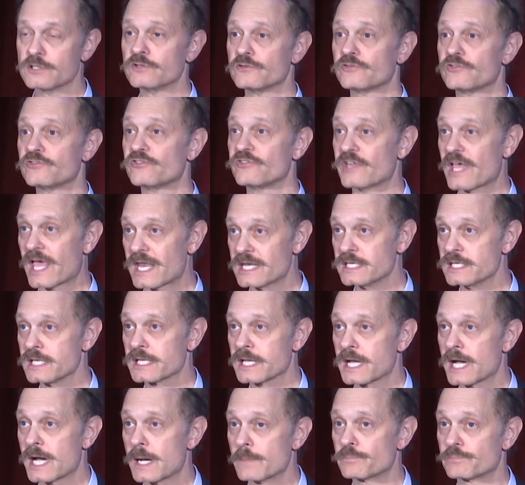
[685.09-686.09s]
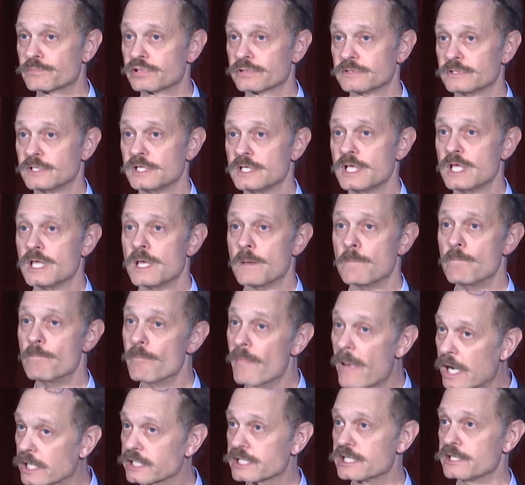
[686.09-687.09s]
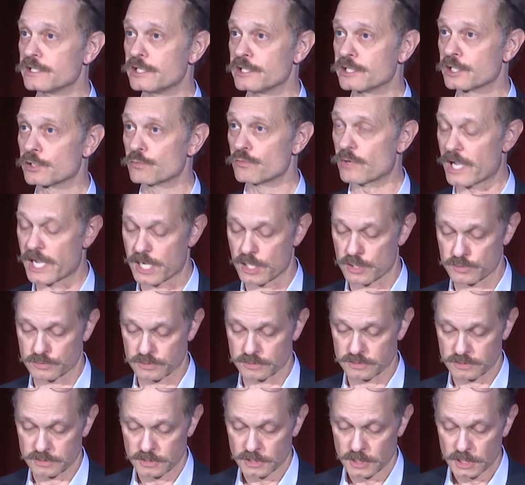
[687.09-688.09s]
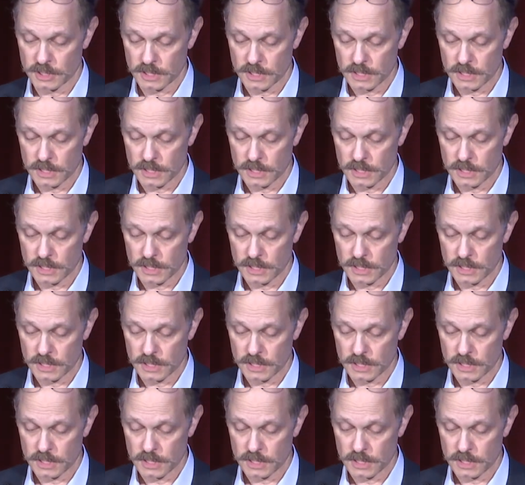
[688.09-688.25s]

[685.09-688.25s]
standing up, monkeying around.